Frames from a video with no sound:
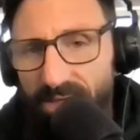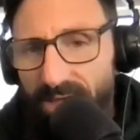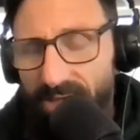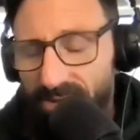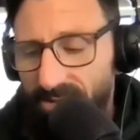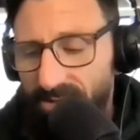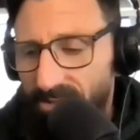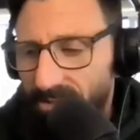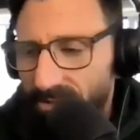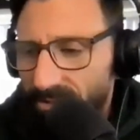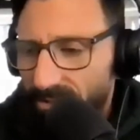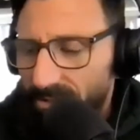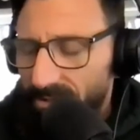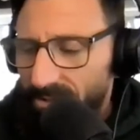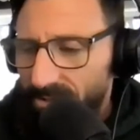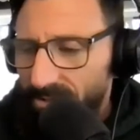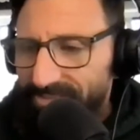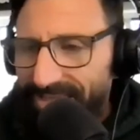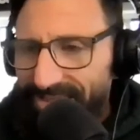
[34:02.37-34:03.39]
that
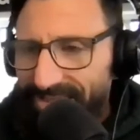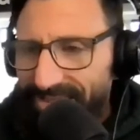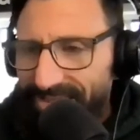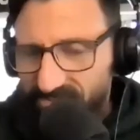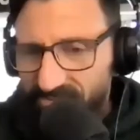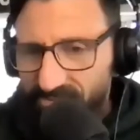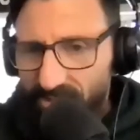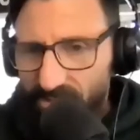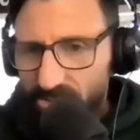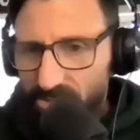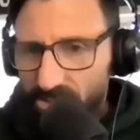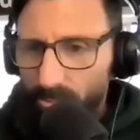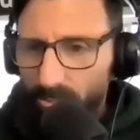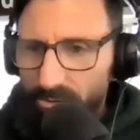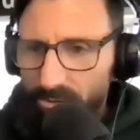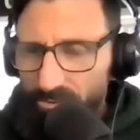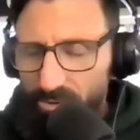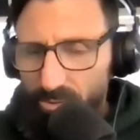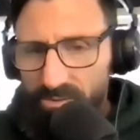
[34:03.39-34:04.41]
extension
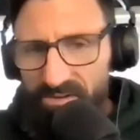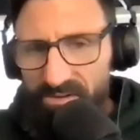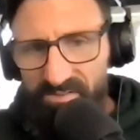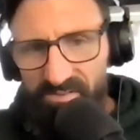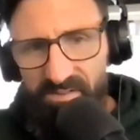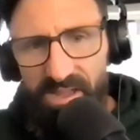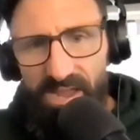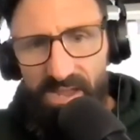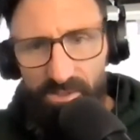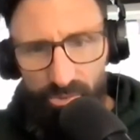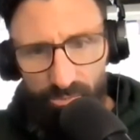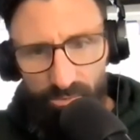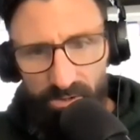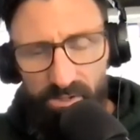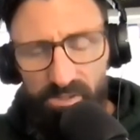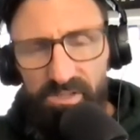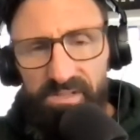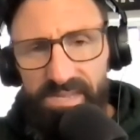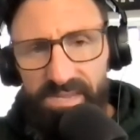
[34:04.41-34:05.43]
when you're doing a snatch or a
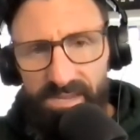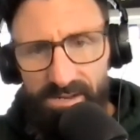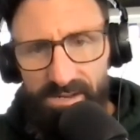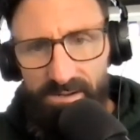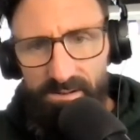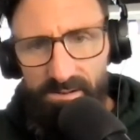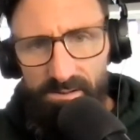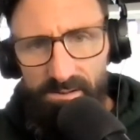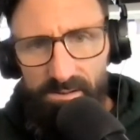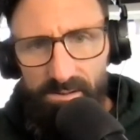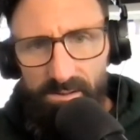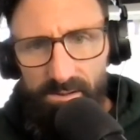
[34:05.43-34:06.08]
clean